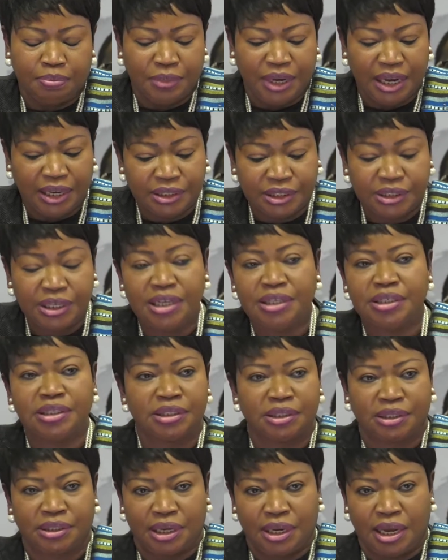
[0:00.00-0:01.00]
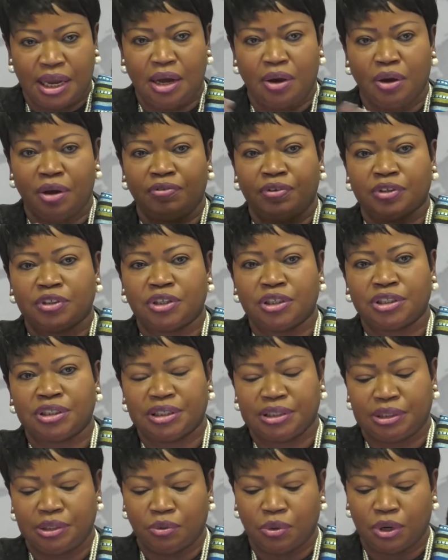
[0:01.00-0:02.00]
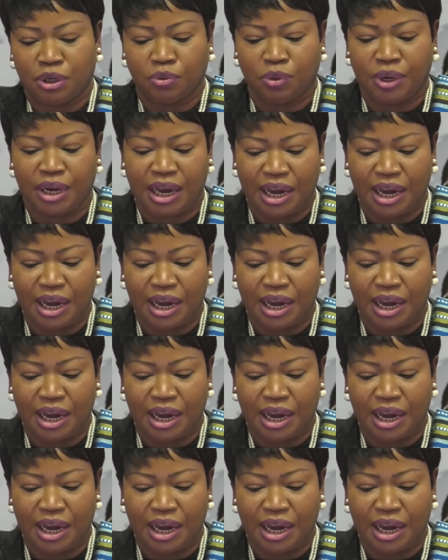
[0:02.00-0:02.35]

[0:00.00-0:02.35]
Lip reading: Exchanges, however, such as the one we